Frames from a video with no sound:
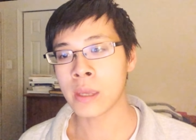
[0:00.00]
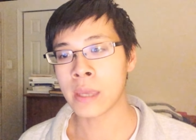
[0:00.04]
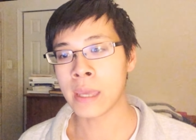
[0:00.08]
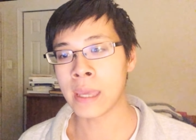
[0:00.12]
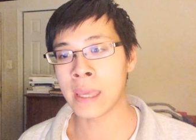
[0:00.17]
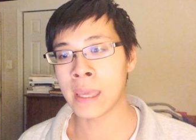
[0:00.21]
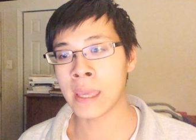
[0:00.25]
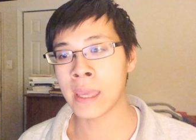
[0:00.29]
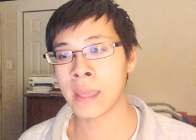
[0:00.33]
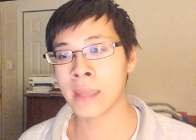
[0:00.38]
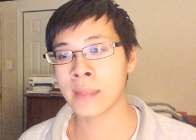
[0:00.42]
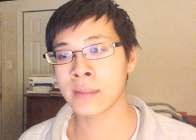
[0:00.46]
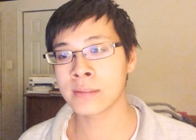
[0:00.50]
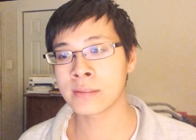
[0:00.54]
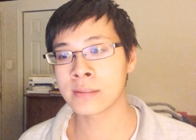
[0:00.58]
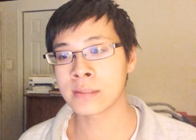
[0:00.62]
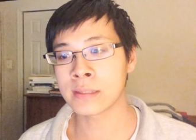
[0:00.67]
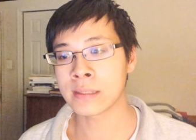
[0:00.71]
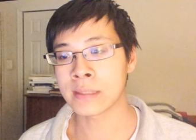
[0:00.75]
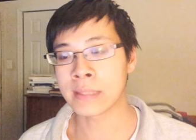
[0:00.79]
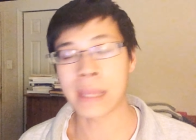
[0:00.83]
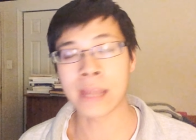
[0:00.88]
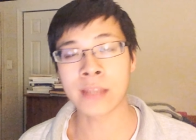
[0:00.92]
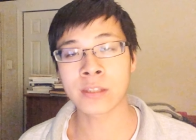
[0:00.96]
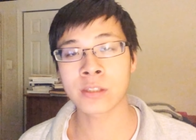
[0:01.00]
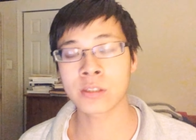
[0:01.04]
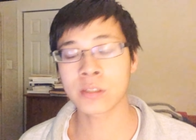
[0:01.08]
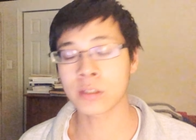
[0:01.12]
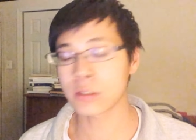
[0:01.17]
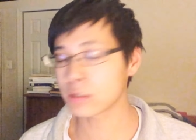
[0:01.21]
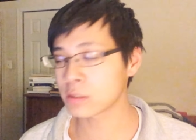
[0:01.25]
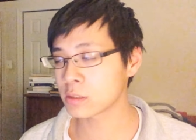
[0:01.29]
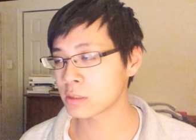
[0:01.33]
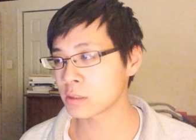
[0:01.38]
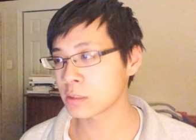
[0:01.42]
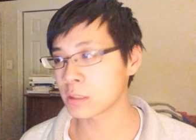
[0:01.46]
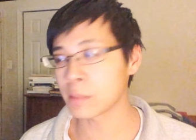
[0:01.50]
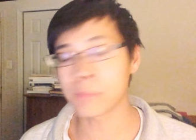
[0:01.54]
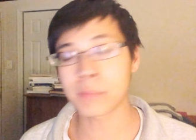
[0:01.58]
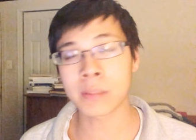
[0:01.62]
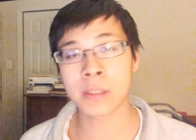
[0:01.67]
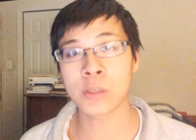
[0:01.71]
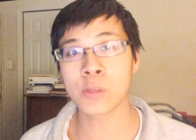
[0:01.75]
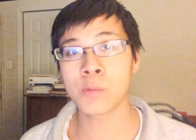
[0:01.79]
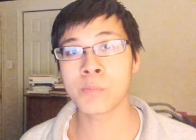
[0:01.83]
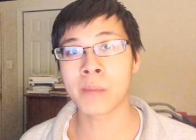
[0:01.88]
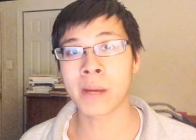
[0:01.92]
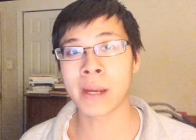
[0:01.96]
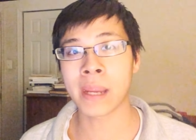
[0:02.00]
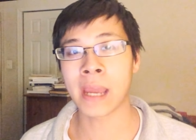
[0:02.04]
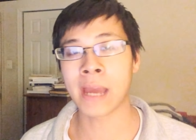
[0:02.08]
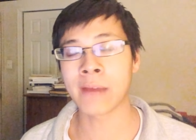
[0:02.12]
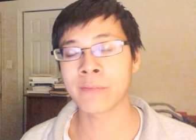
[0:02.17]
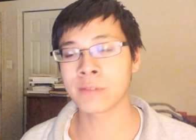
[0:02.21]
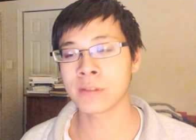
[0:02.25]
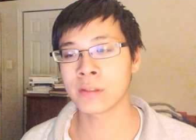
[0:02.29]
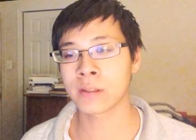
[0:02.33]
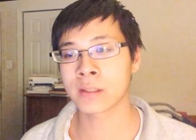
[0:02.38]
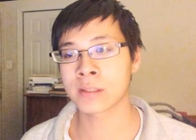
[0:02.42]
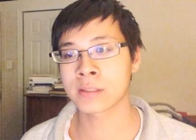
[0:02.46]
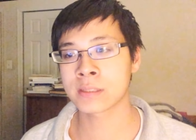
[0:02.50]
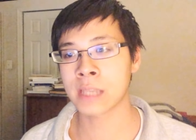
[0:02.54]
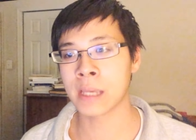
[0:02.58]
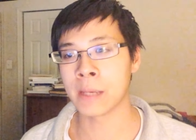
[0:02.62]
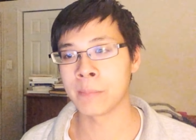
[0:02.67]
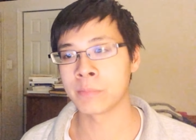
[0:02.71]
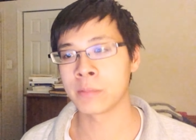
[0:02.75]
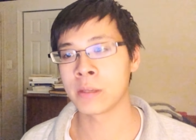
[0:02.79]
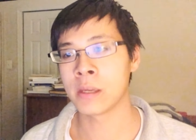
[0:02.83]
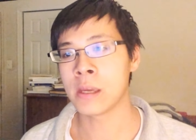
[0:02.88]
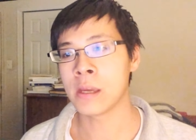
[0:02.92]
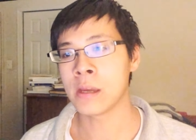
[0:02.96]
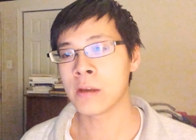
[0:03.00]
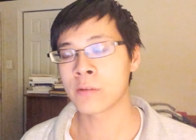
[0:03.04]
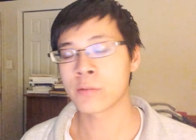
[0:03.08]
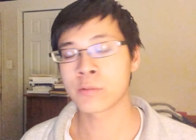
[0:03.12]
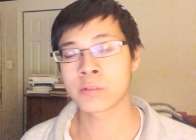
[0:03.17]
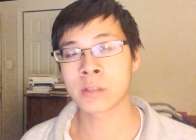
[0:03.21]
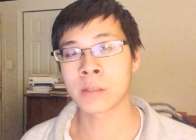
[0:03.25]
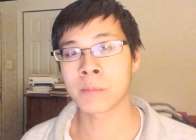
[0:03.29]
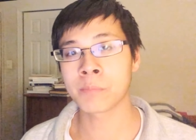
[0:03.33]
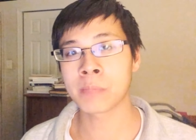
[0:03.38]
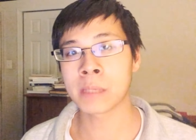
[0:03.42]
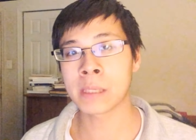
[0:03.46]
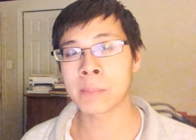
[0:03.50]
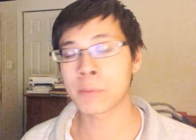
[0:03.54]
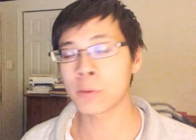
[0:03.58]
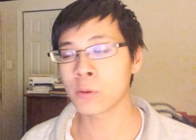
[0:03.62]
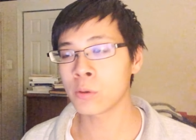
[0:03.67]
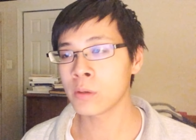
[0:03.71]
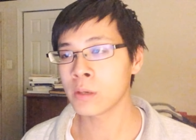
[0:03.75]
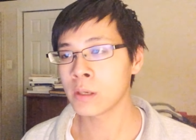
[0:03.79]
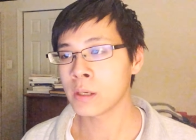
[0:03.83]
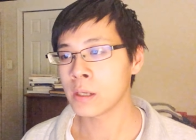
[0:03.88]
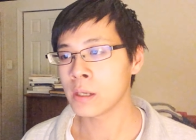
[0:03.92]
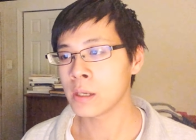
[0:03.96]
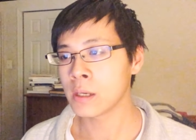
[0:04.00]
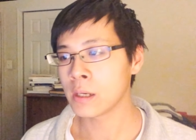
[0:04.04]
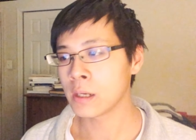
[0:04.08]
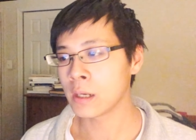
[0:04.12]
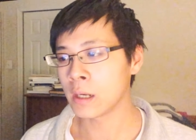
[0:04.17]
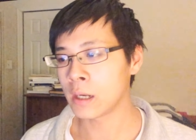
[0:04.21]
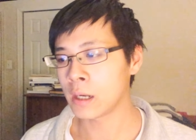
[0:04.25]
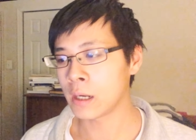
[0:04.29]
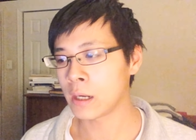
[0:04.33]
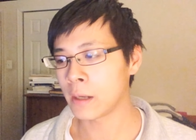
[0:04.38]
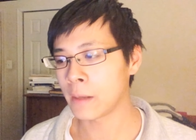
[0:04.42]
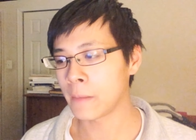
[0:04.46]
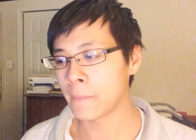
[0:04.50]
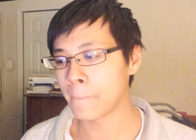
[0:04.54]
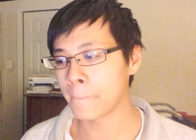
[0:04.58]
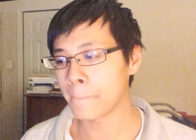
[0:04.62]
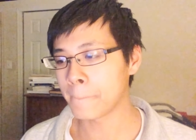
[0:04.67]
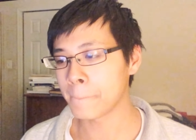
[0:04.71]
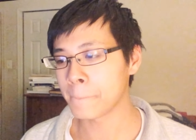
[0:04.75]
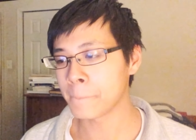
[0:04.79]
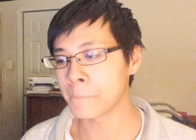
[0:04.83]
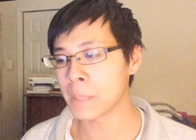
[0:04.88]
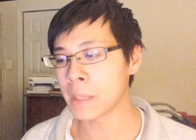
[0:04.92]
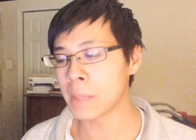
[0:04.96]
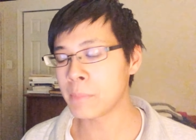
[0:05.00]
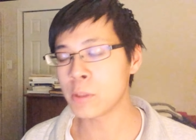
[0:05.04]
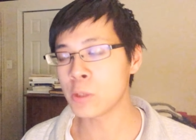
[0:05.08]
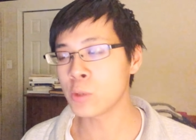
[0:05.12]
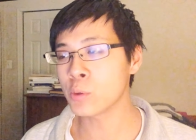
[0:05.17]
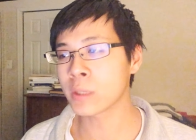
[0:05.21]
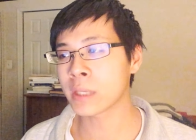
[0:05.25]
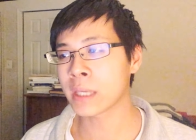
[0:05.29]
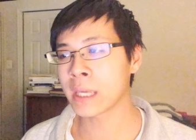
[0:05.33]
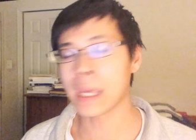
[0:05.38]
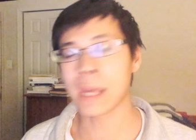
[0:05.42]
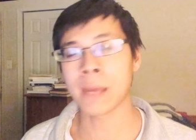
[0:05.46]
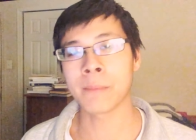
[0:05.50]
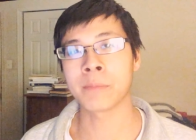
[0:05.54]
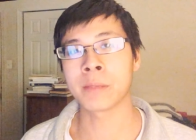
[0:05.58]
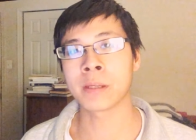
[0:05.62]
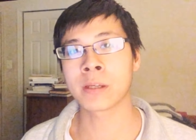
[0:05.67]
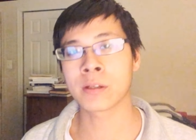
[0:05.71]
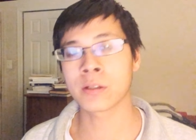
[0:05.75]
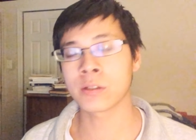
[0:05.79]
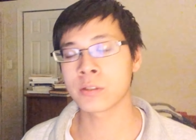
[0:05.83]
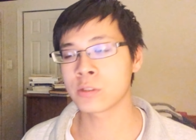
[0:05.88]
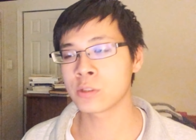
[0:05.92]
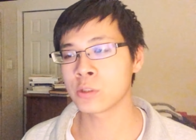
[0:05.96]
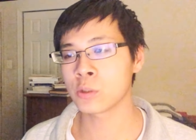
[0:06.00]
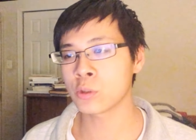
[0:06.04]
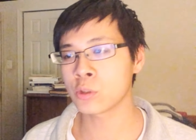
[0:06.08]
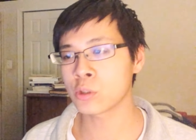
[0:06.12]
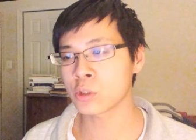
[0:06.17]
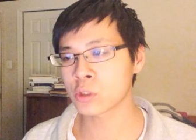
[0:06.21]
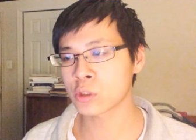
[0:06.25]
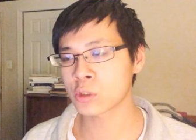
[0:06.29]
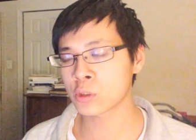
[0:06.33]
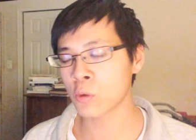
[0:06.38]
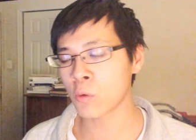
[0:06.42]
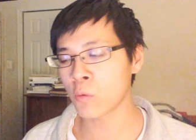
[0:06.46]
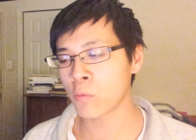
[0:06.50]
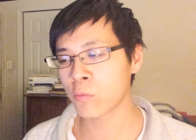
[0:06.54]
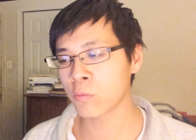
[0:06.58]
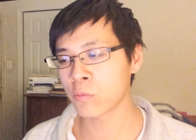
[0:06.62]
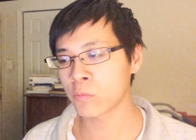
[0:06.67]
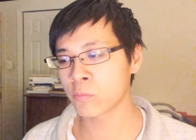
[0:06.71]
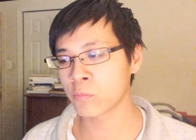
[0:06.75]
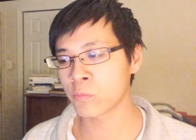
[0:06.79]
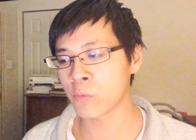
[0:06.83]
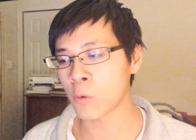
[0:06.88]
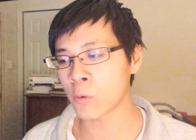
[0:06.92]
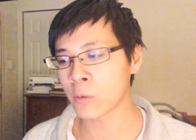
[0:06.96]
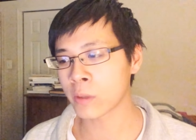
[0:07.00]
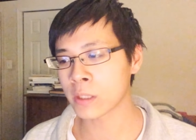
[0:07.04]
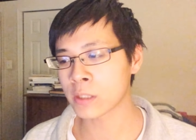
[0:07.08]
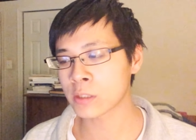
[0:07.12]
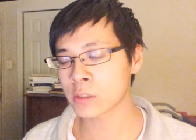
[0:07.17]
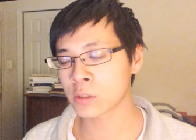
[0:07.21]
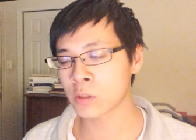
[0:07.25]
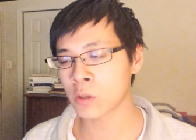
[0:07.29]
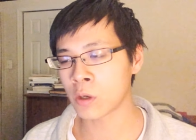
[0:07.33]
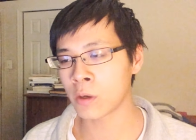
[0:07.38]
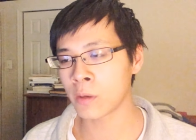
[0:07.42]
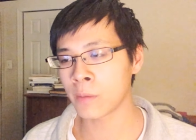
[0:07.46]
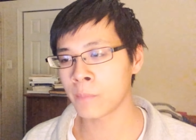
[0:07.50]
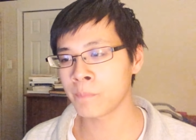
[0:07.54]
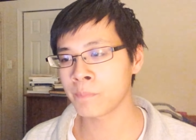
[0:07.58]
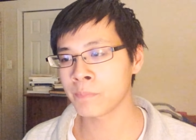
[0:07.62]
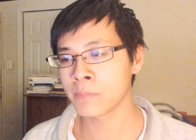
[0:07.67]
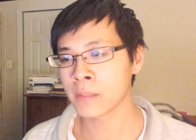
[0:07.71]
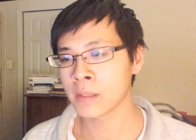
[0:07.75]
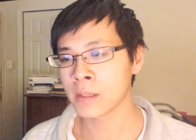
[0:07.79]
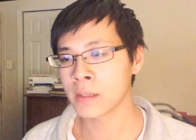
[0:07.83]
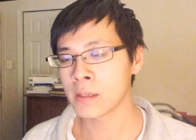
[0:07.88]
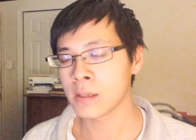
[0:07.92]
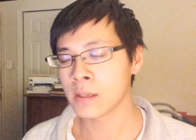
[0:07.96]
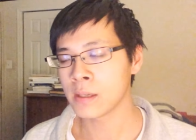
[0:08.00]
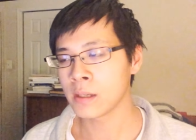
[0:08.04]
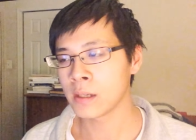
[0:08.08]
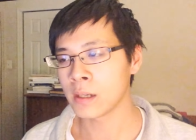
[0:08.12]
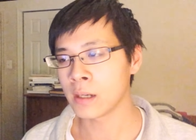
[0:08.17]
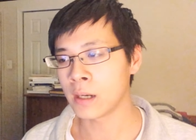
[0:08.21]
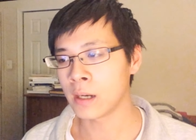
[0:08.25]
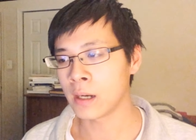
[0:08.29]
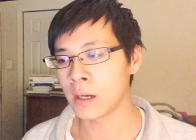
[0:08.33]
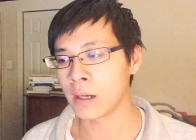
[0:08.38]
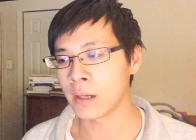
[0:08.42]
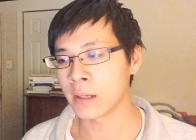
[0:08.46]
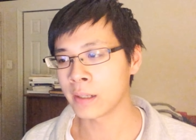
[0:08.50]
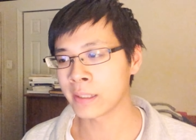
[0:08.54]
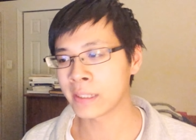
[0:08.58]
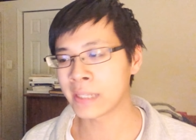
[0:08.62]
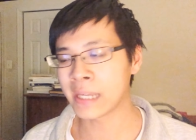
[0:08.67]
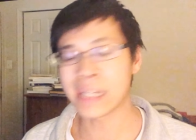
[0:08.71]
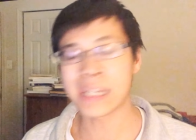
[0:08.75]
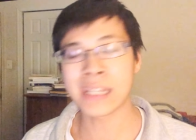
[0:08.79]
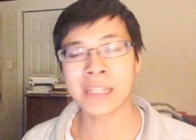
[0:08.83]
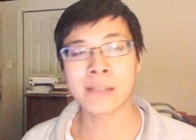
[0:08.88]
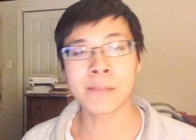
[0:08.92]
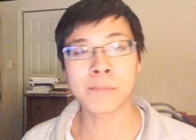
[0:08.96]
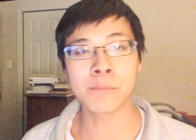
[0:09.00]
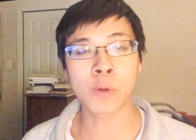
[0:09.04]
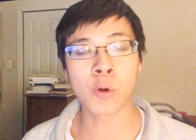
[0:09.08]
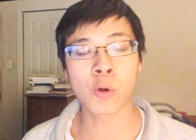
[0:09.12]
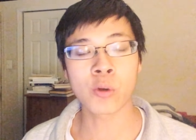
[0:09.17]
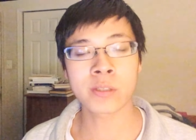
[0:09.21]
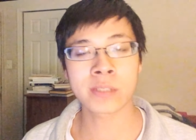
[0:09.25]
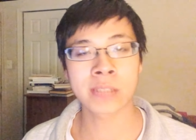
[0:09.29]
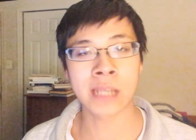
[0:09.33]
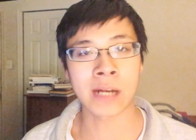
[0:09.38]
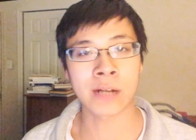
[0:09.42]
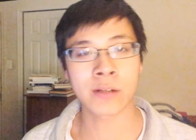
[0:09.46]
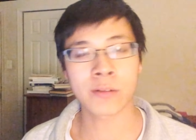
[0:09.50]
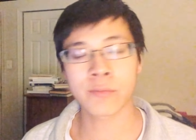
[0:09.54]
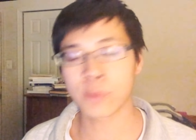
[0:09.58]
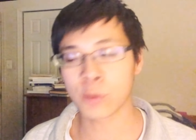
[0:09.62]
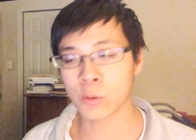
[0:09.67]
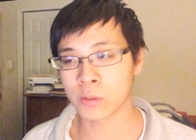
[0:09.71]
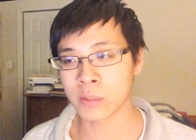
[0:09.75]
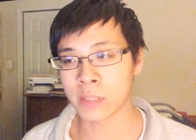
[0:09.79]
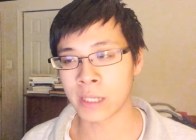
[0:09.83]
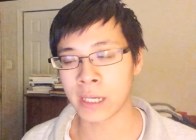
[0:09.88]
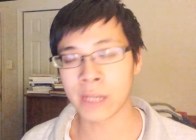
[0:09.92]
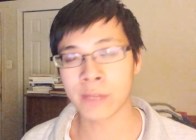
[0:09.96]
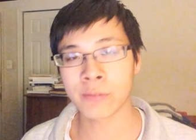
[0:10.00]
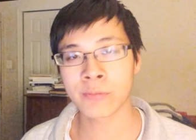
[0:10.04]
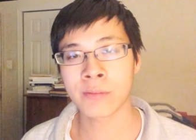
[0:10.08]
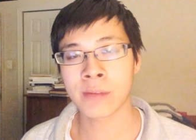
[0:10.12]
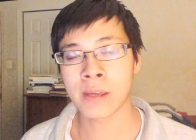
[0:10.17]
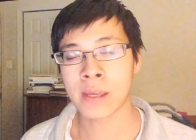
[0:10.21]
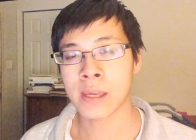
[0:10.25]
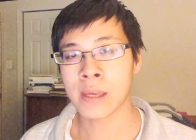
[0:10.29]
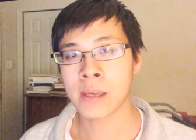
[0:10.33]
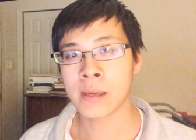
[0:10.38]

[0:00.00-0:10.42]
And that's just something you might have to accept. For some people, uh, maybe you can't because you're just so focused on uh, getting the most out of your life